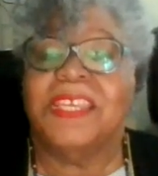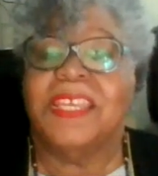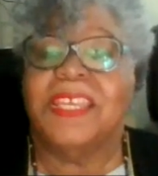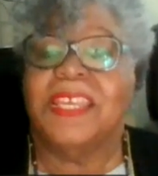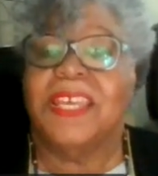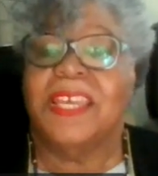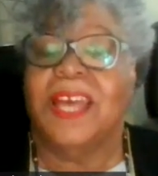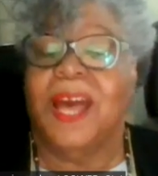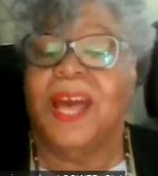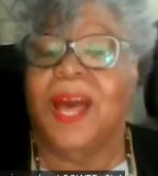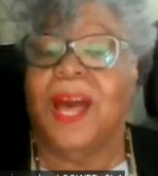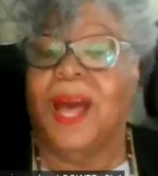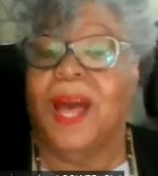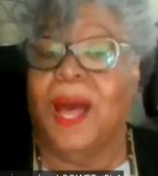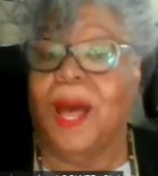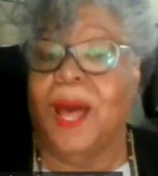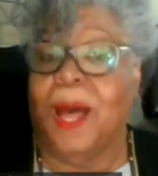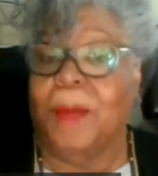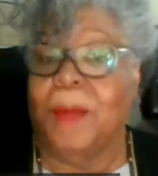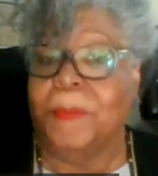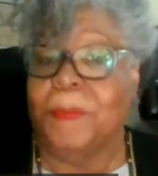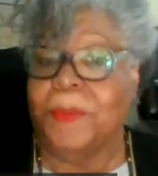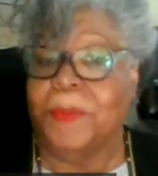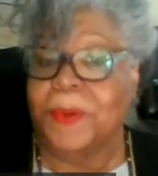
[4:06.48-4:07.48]
the
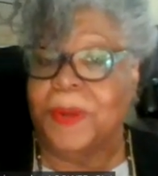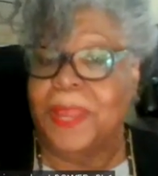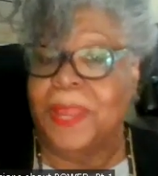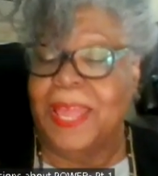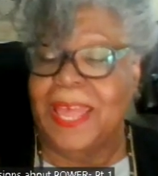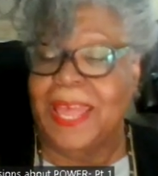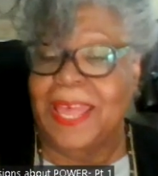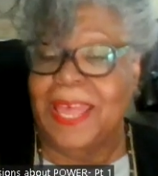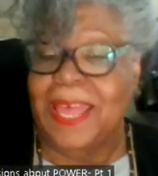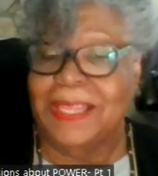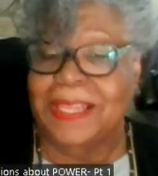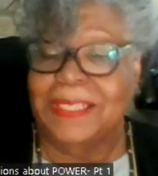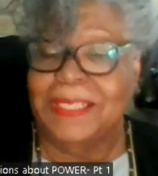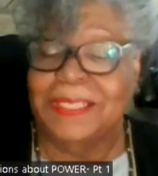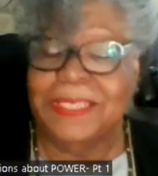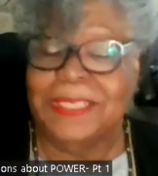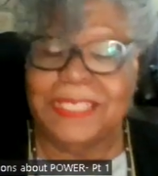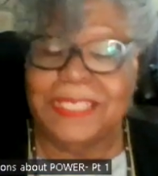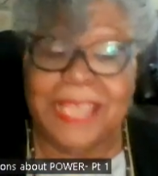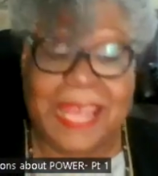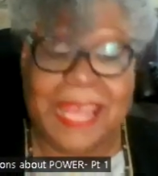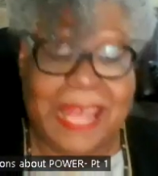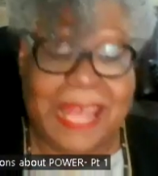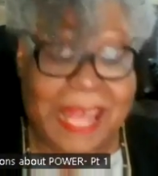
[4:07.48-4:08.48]
upper hand,
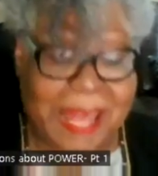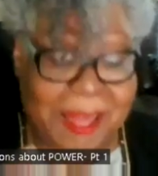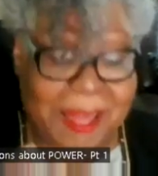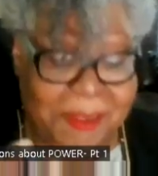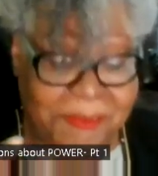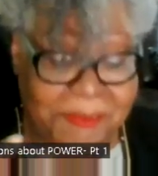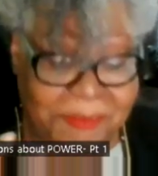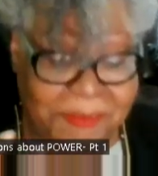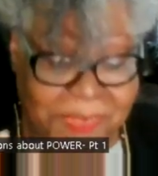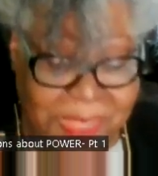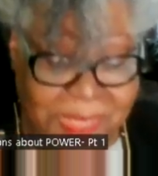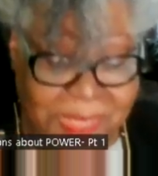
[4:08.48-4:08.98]
to have